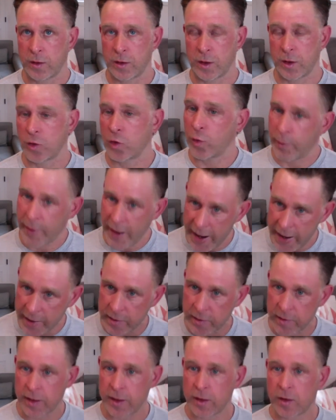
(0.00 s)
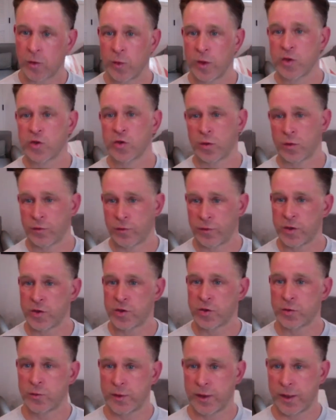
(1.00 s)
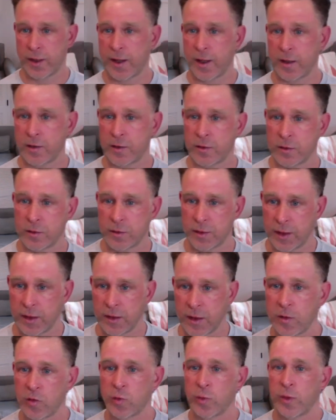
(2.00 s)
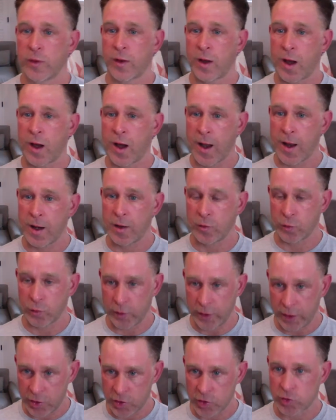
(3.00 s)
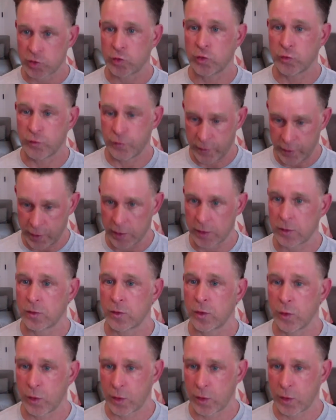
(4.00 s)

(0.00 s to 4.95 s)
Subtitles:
can go back to that original vision we had in the late 90s with high reach, very low